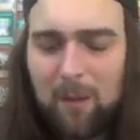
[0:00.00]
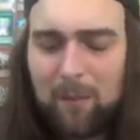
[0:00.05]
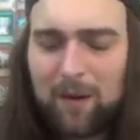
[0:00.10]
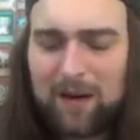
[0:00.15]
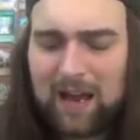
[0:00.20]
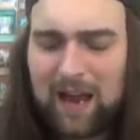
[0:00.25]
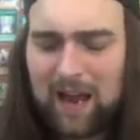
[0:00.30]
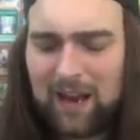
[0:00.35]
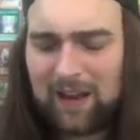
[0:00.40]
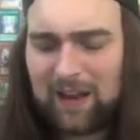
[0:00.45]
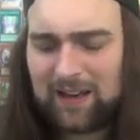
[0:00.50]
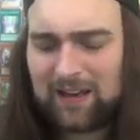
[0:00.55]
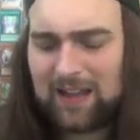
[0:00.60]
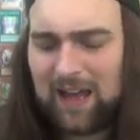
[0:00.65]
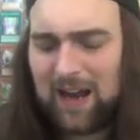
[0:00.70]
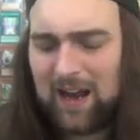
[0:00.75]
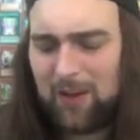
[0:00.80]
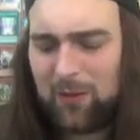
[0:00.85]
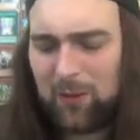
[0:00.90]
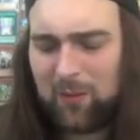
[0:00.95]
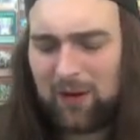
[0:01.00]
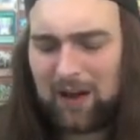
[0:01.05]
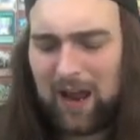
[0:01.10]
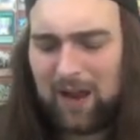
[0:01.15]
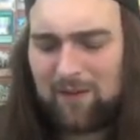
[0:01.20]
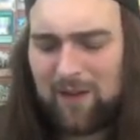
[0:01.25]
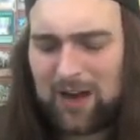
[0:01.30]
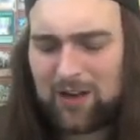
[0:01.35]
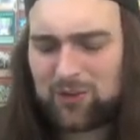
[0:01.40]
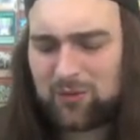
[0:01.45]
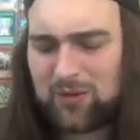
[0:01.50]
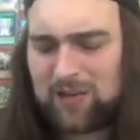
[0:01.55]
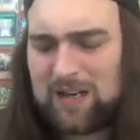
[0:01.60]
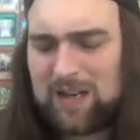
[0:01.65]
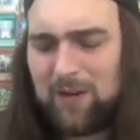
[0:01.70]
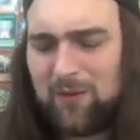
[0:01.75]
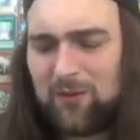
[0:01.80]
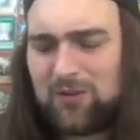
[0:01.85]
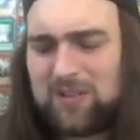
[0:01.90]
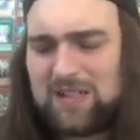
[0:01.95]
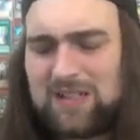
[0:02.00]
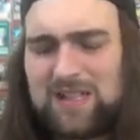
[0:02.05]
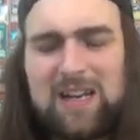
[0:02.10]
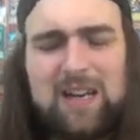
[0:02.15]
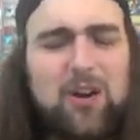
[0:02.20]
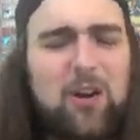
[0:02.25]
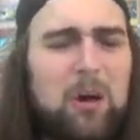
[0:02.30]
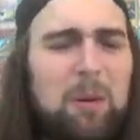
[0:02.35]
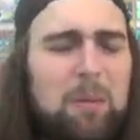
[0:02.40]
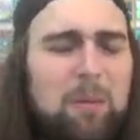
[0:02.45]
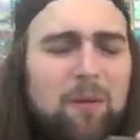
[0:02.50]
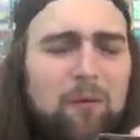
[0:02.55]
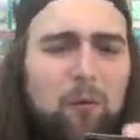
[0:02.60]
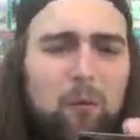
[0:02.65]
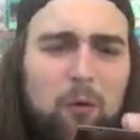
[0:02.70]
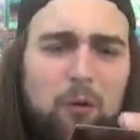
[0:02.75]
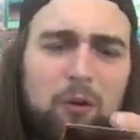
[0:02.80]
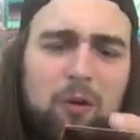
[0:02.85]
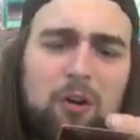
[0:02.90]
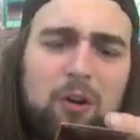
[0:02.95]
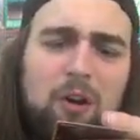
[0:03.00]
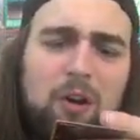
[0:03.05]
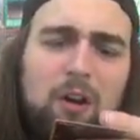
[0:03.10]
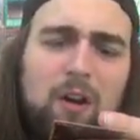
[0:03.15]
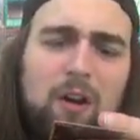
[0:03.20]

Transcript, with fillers: But yeah, like that other one, I've actually never seen her before.